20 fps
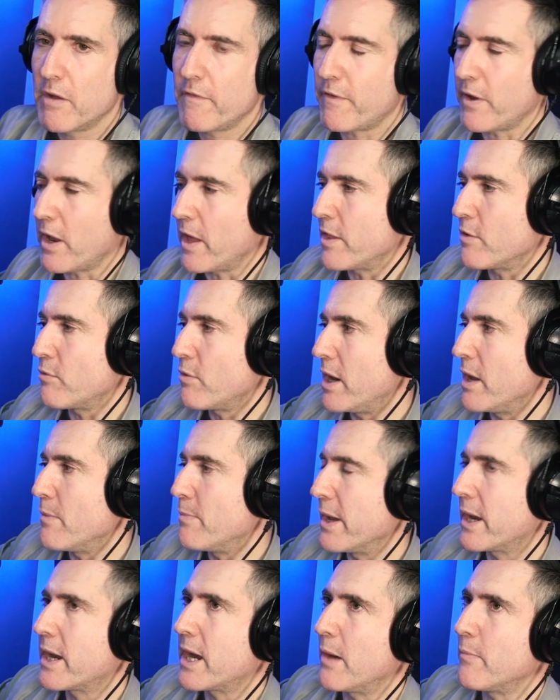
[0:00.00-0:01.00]
for like the really
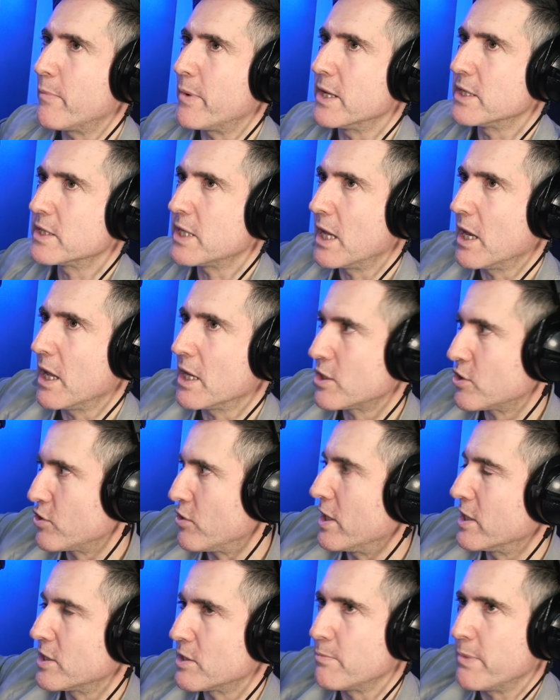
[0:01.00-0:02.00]
big companies. They're like
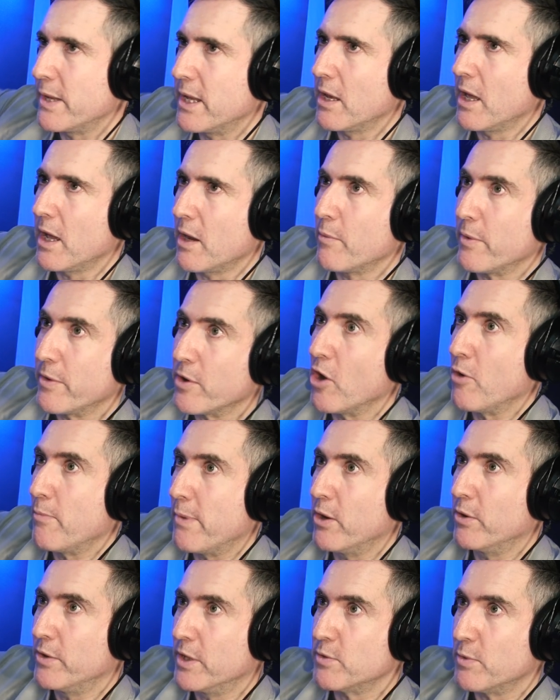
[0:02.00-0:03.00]
trying to be like, we've got to
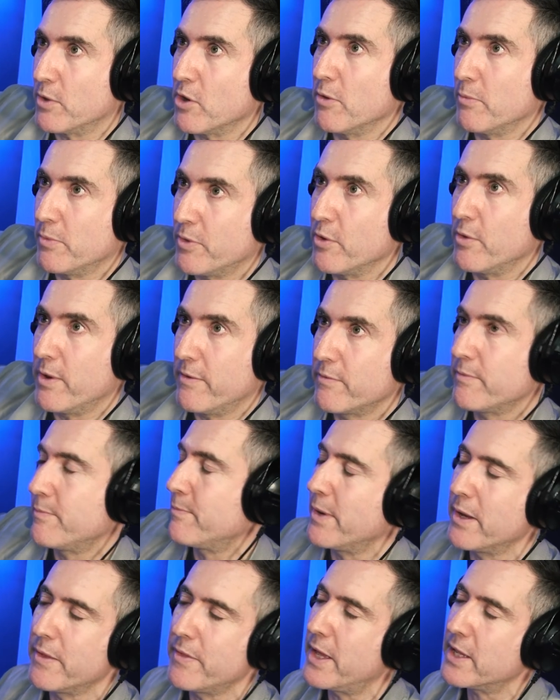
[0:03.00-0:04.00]
be on this, we've got to do it.
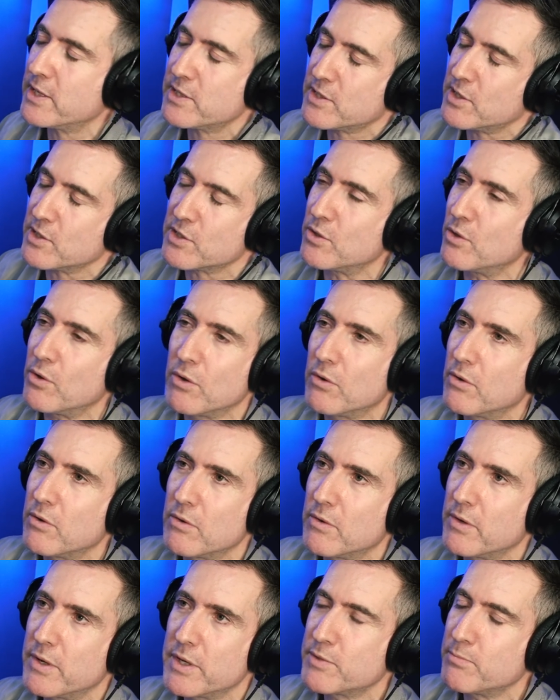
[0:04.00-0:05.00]
But that's just not,
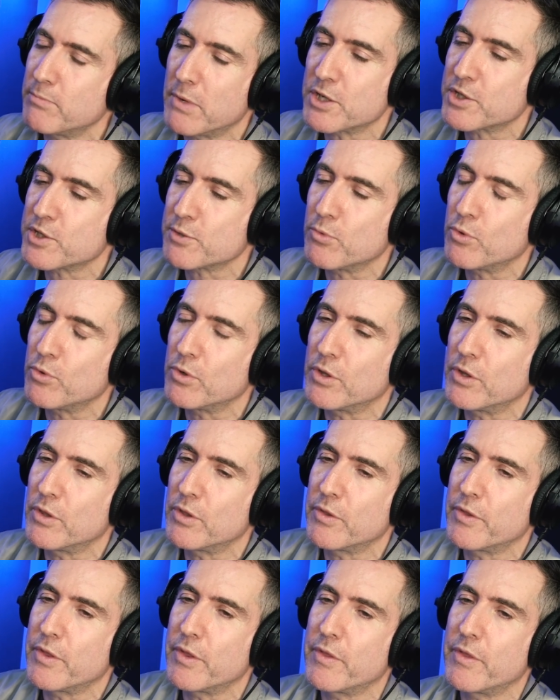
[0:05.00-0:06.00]
it's much smaller
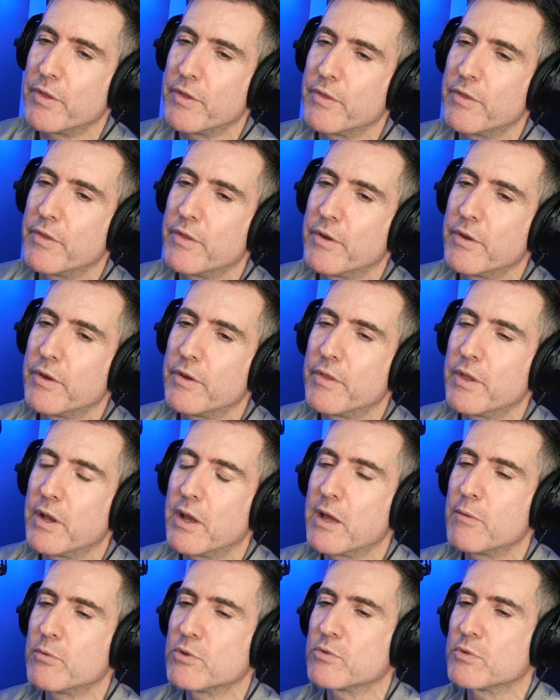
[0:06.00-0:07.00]
than the
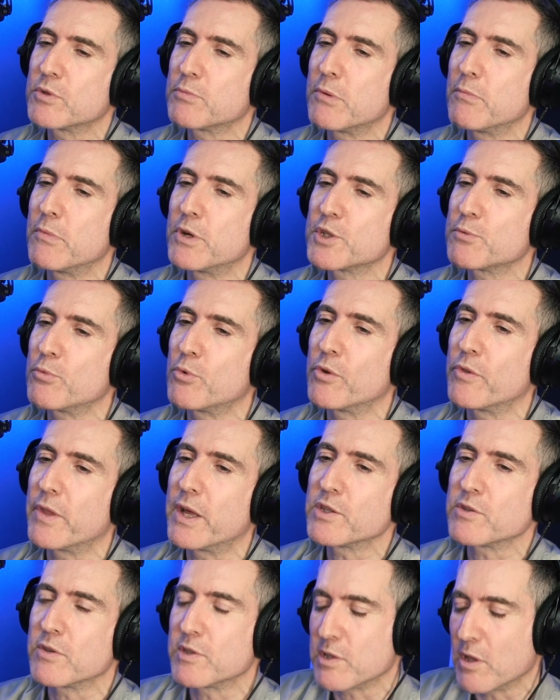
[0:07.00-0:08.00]
label's always been much smaller than
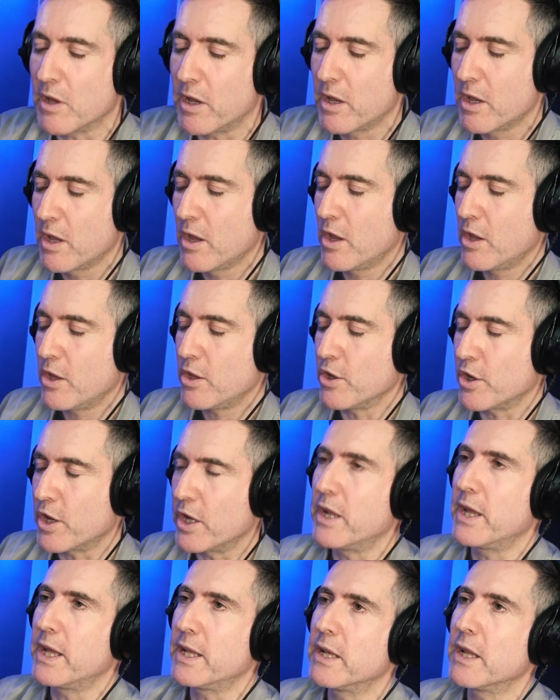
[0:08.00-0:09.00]
that. So it's like, you're going
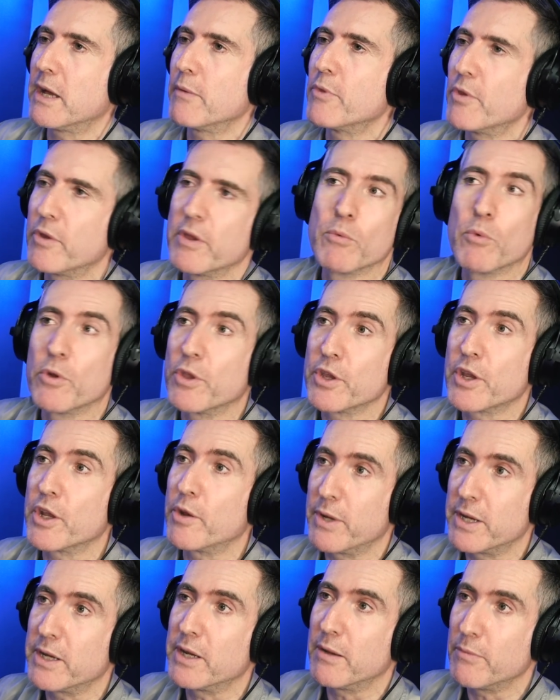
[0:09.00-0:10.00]
to end up doing what you're going
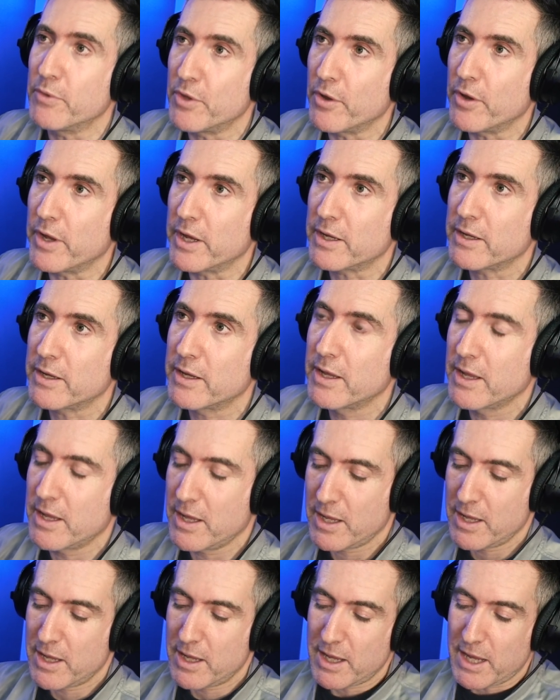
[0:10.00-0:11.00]
to end up doing.
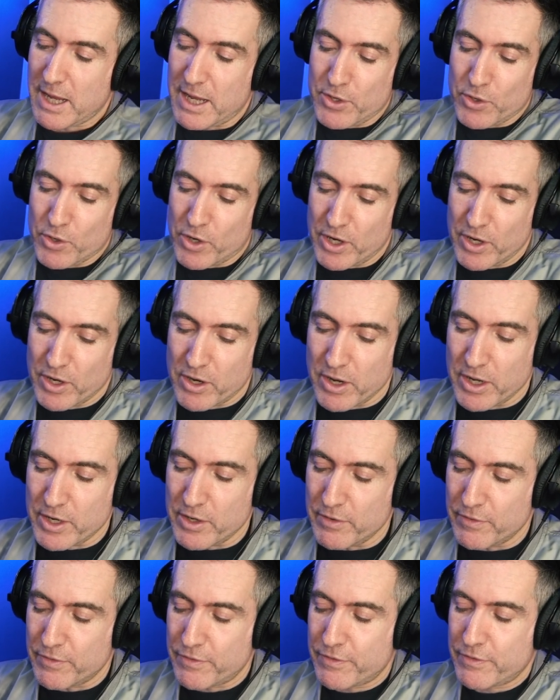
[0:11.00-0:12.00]
And you're going to kind
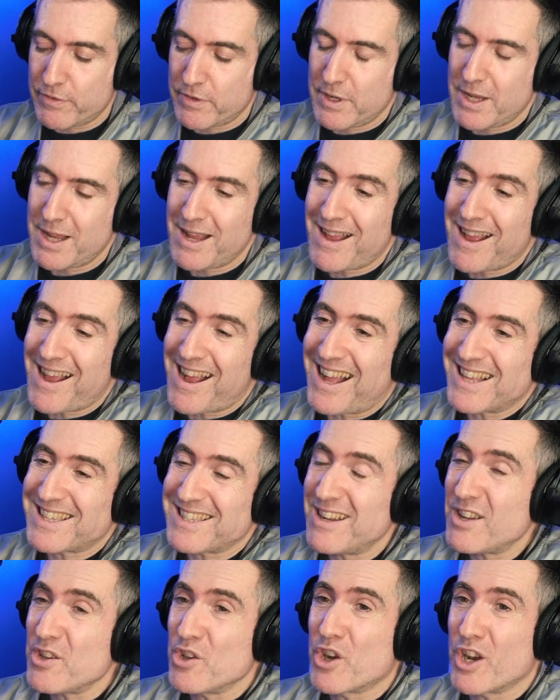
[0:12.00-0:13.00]
of, I
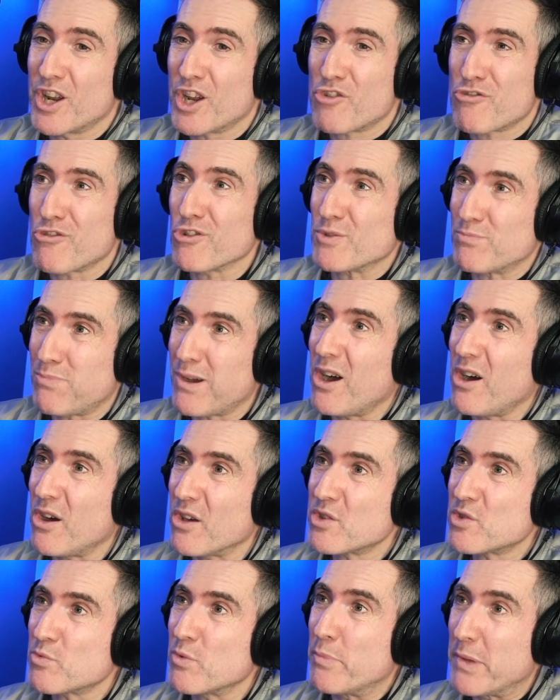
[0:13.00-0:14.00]
don't know, you're going to cross
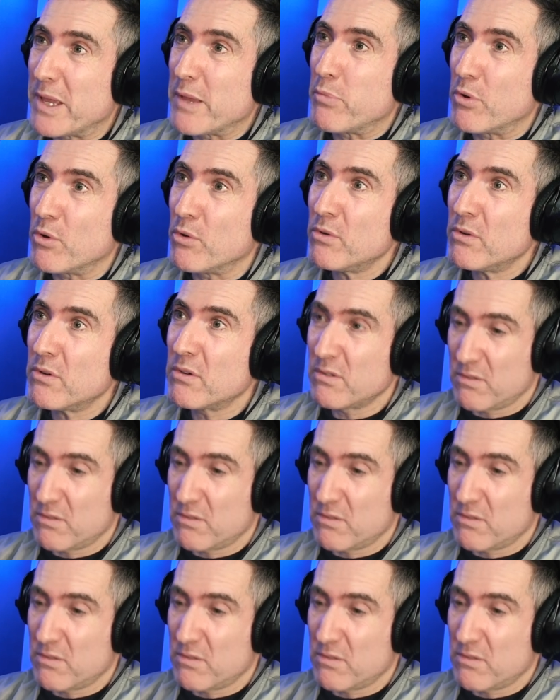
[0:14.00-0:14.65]
paths with people